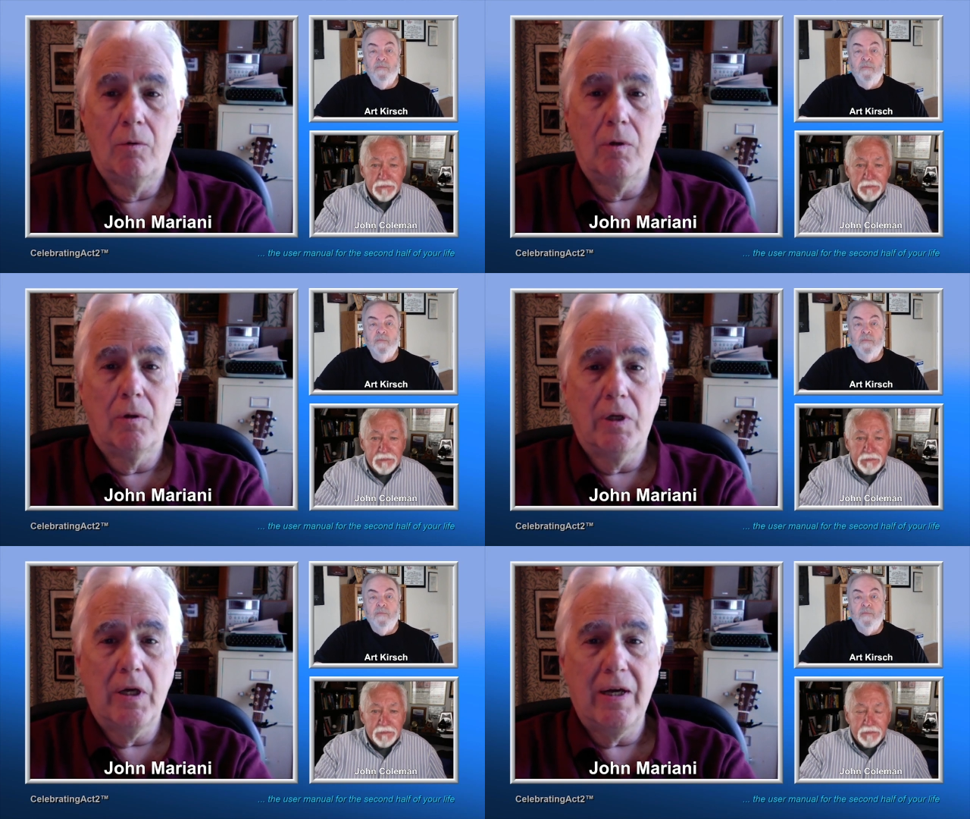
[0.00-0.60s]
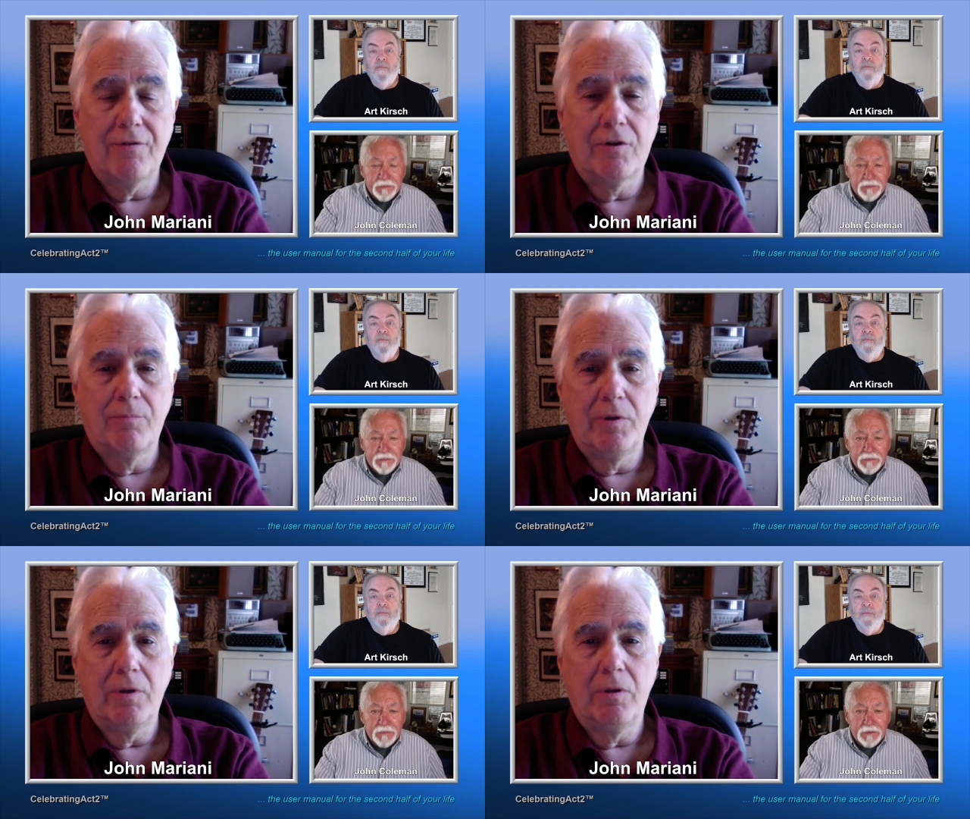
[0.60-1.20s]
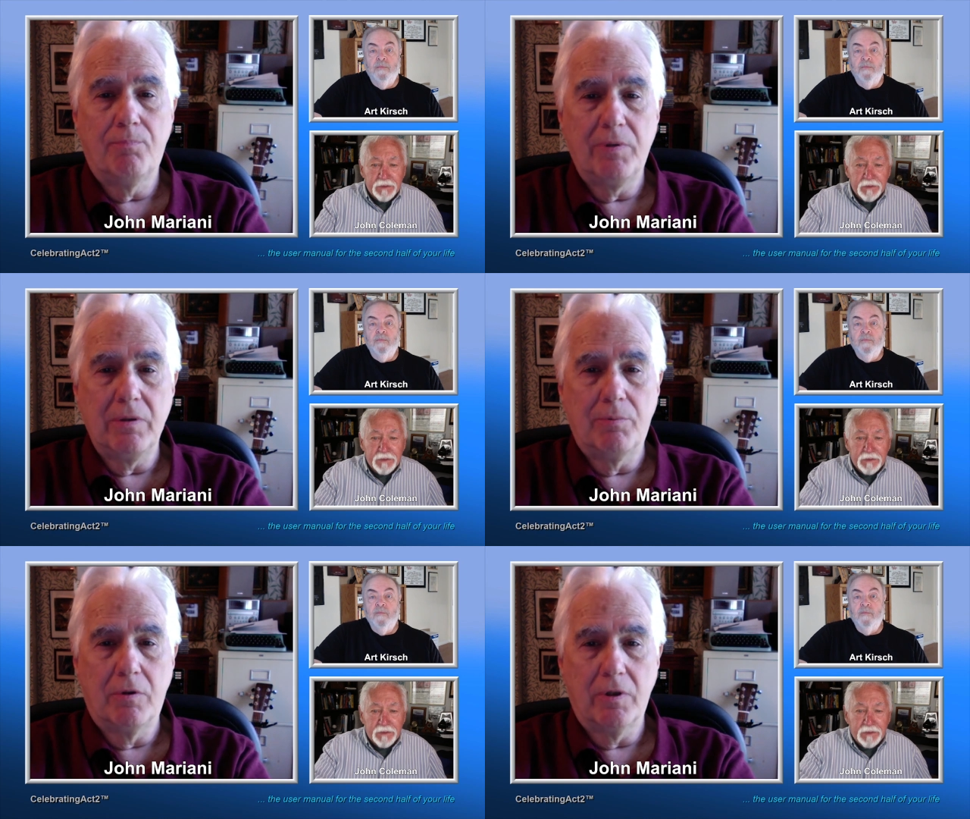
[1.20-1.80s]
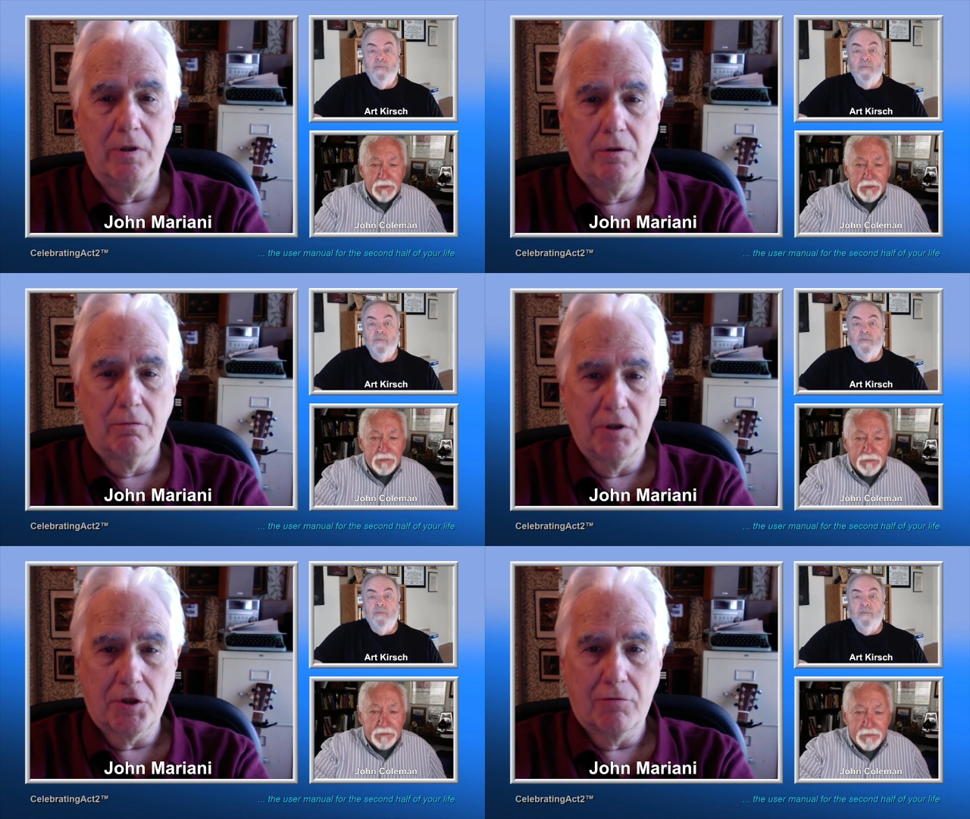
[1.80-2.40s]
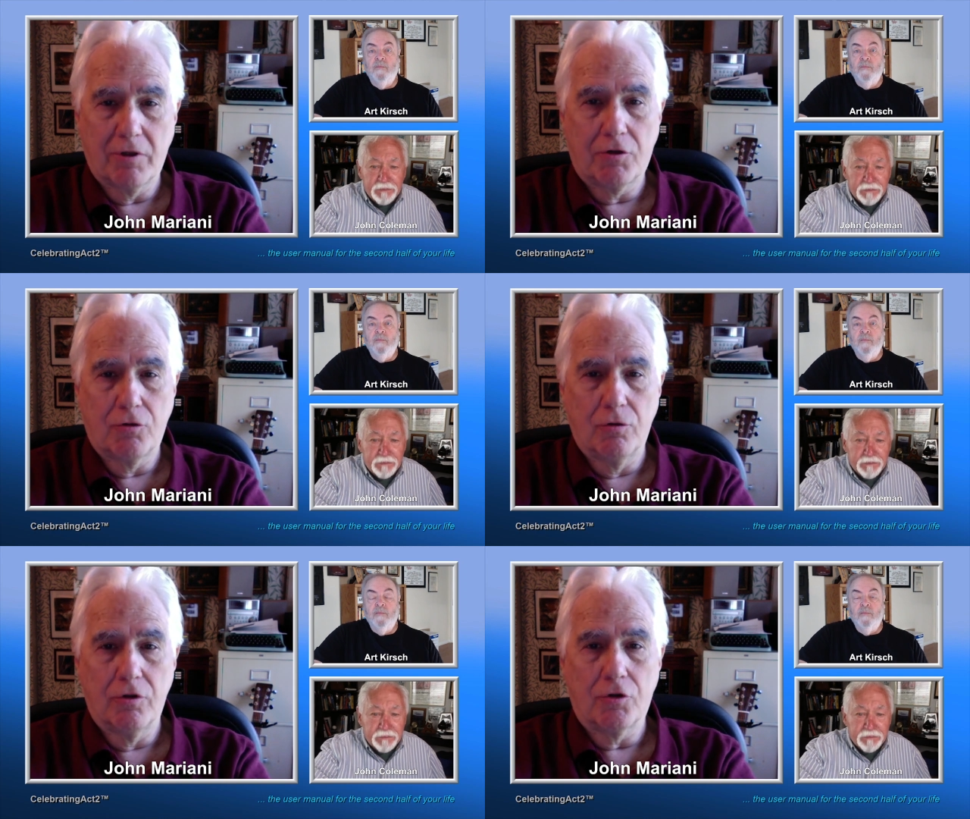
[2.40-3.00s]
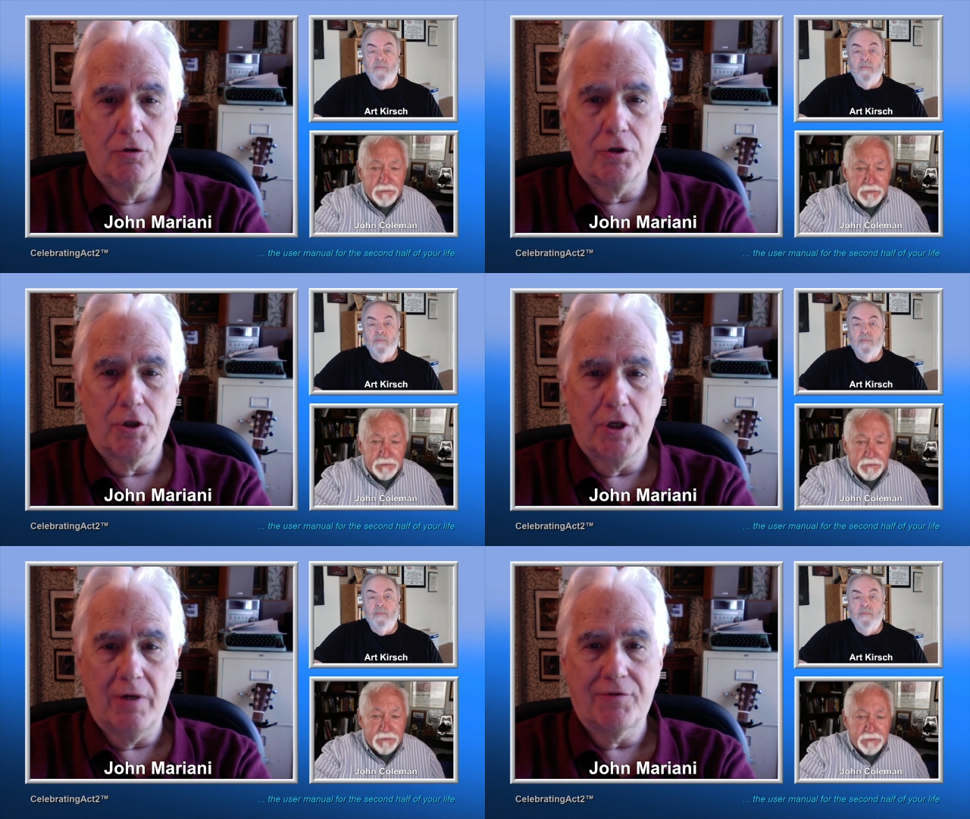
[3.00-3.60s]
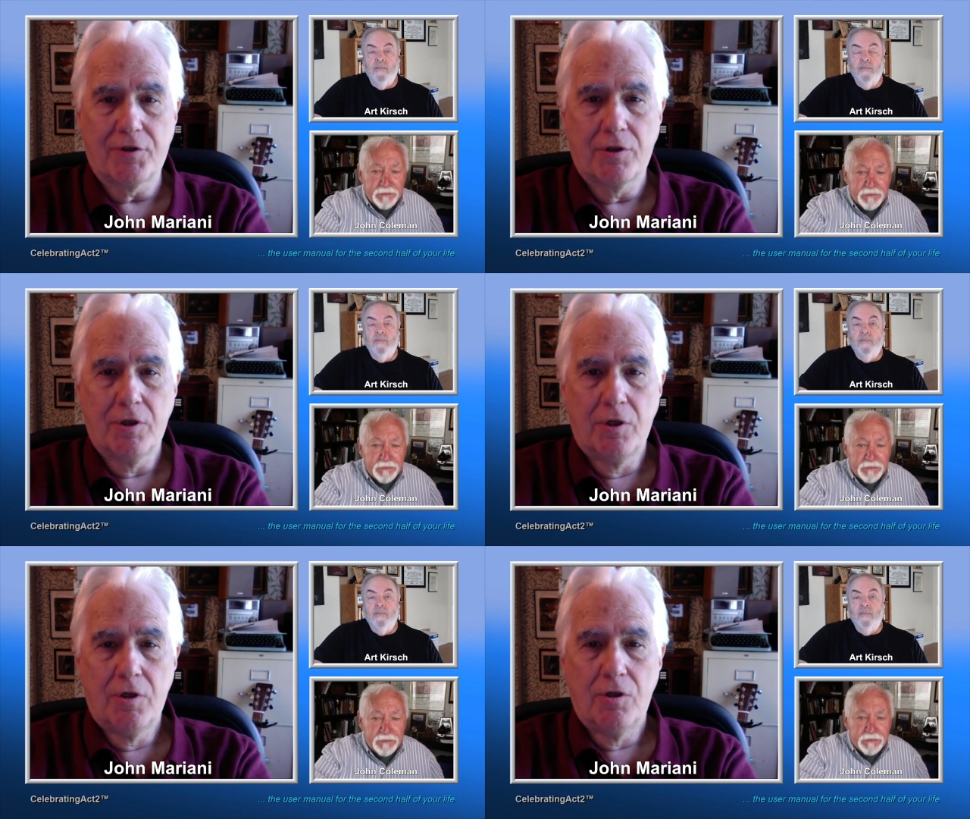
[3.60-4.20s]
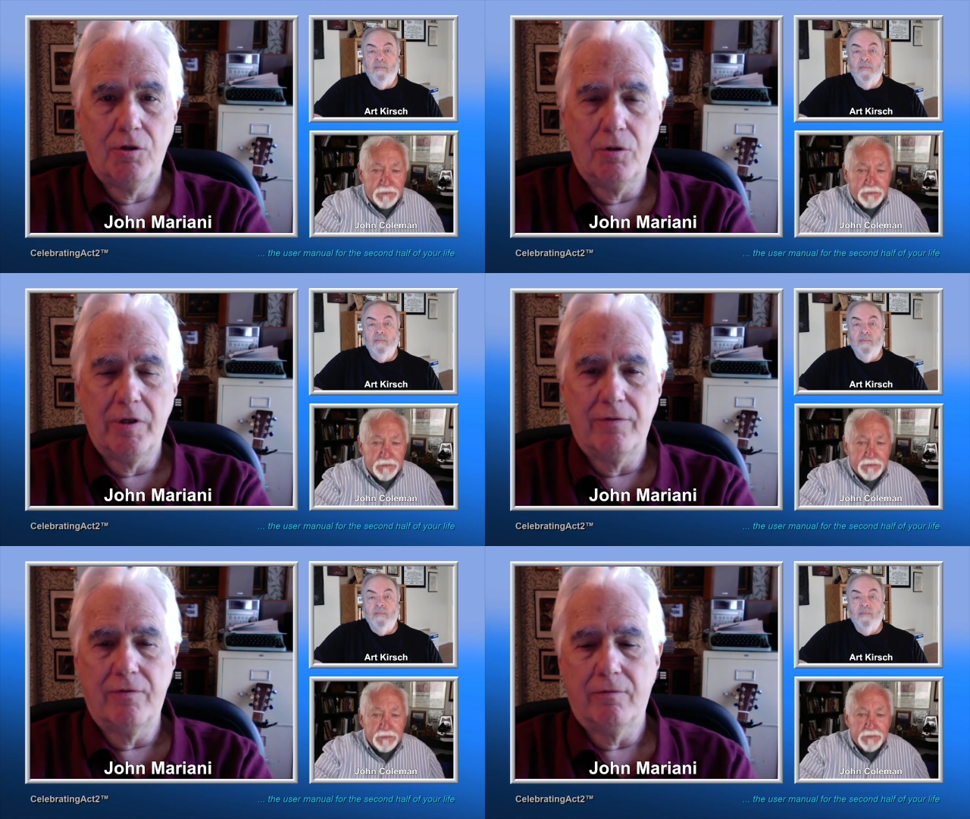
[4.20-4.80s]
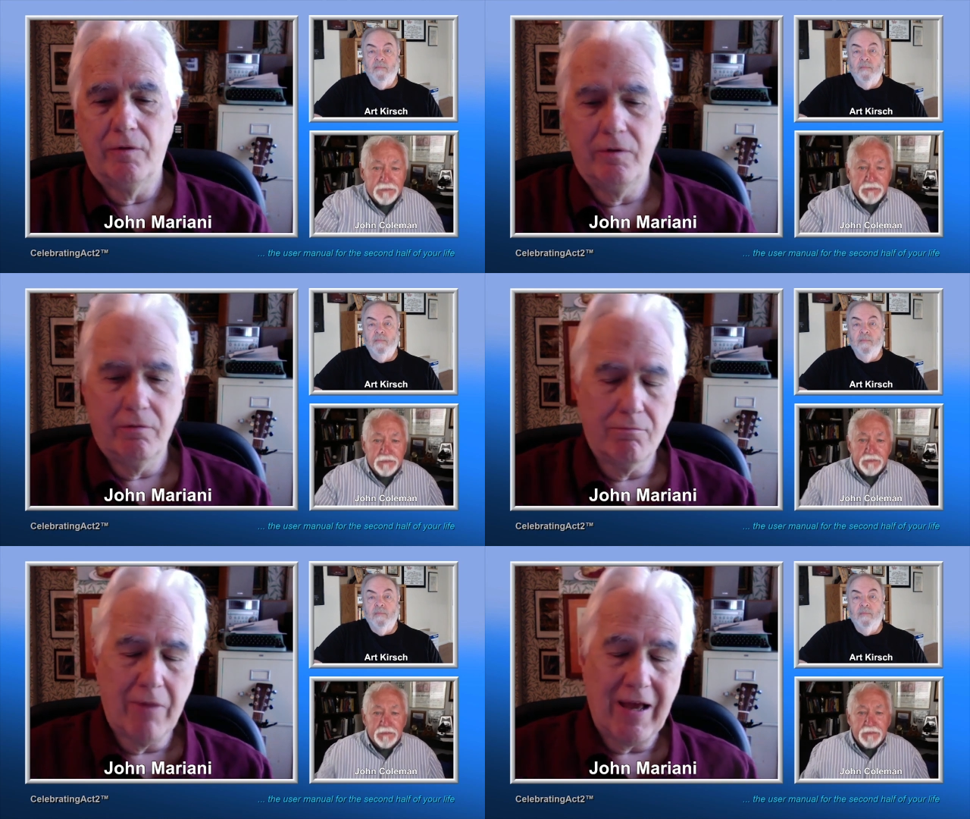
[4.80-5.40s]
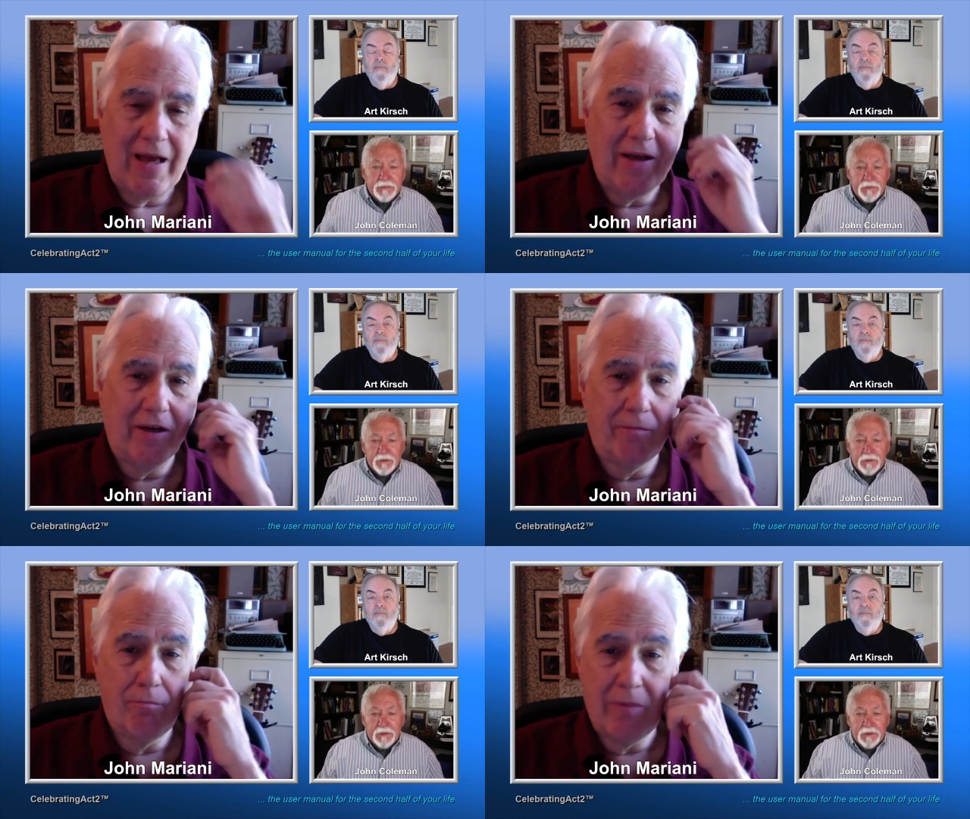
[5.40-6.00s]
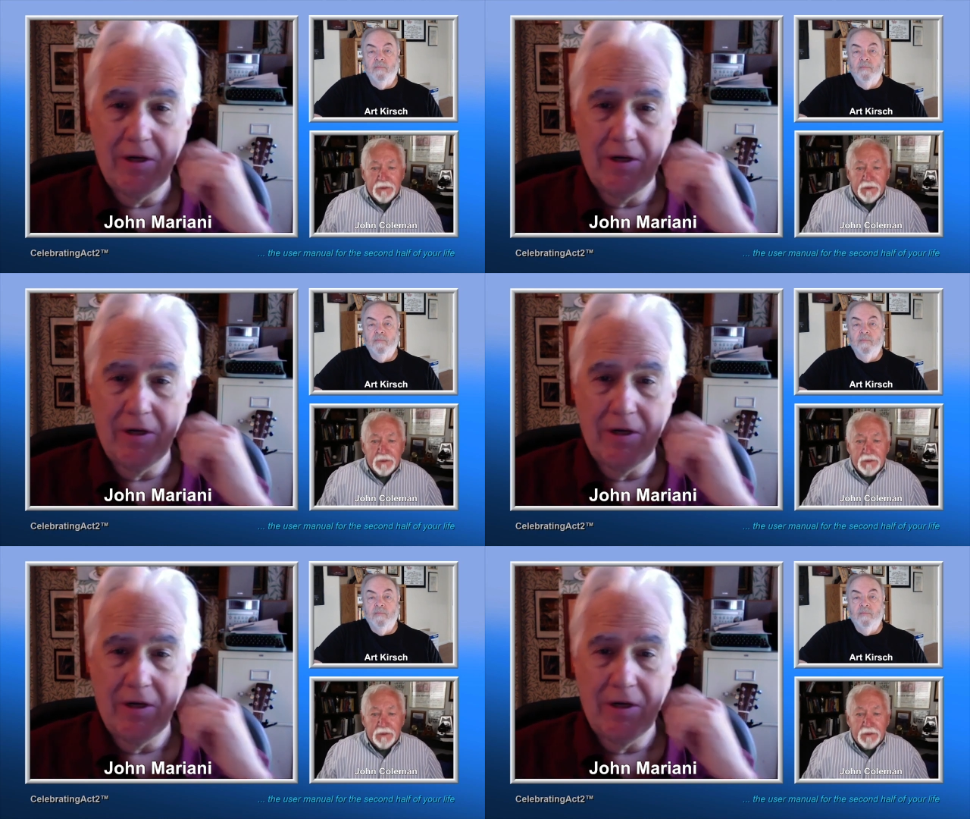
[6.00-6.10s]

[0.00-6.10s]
Speaker 1: Well, they have to be people, either restaurateurs or chefs, who have added